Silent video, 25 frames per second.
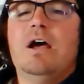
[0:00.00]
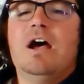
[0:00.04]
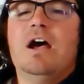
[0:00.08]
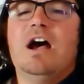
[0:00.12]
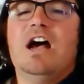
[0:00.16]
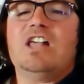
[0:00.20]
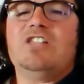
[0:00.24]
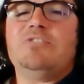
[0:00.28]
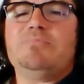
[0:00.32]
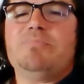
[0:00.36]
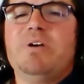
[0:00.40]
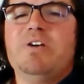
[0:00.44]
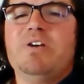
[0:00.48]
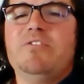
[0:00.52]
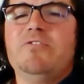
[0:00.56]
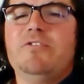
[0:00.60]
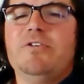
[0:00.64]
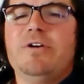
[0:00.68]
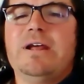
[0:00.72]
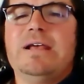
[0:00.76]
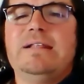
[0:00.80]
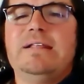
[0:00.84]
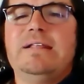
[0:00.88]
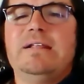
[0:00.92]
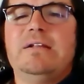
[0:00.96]
as
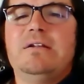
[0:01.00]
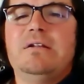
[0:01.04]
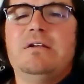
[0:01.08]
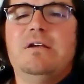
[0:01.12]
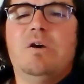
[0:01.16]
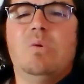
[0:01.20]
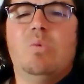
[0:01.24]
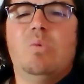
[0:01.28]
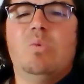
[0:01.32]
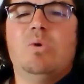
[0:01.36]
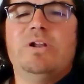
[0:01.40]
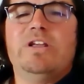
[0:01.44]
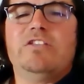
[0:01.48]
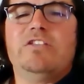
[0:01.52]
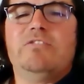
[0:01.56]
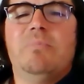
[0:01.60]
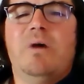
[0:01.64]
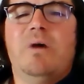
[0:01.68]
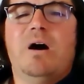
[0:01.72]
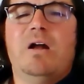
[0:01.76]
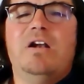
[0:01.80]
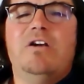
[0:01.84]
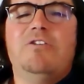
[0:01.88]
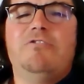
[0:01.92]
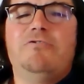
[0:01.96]
perforating with a
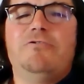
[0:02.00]
smaller